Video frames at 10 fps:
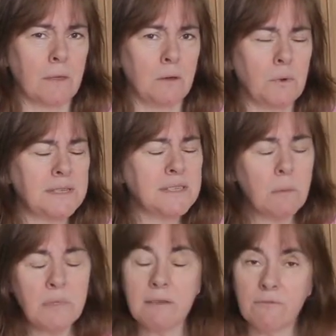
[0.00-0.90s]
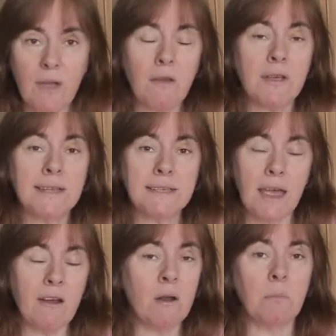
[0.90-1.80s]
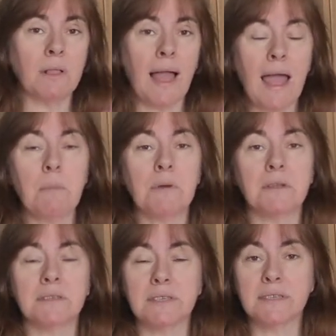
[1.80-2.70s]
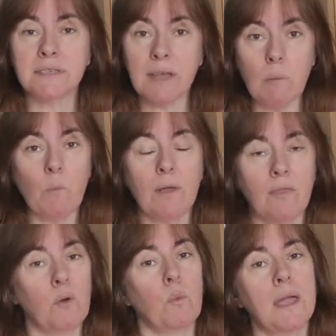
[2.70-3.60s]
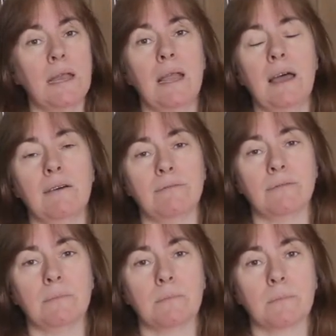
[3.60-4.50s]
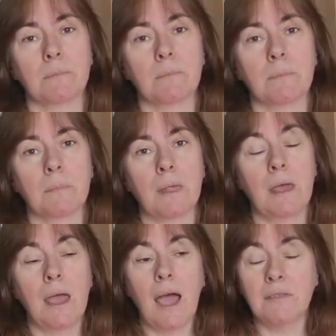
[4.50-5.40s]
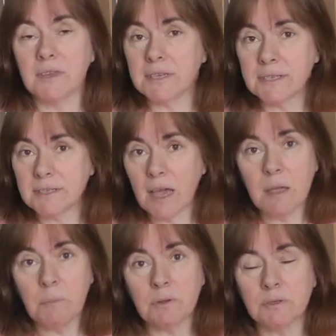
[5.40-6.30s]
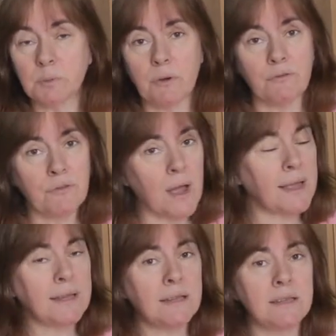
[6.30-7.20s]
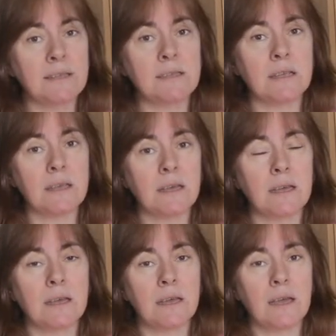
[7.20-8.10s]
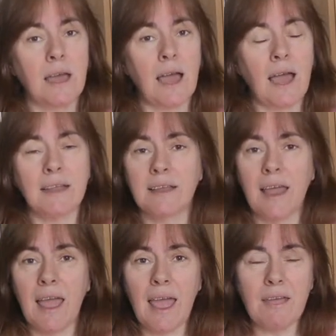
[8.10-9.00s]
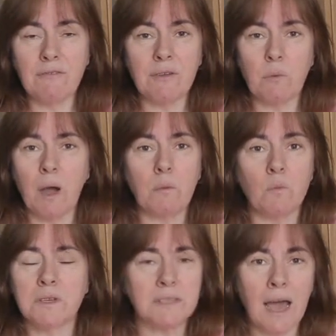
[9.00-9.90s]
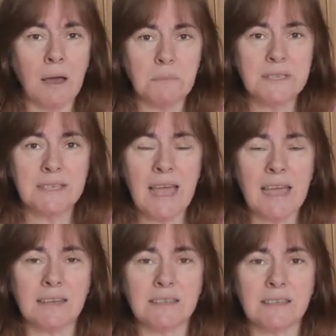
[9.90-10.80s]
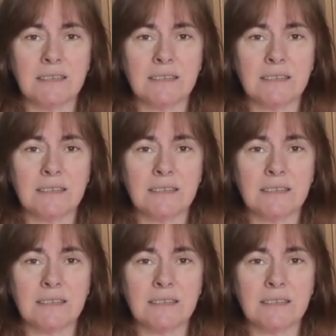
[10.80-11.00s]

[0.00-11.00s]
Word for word: When something very terrible happened to someone that we love, and the disciples were frightened, and everyone was upset.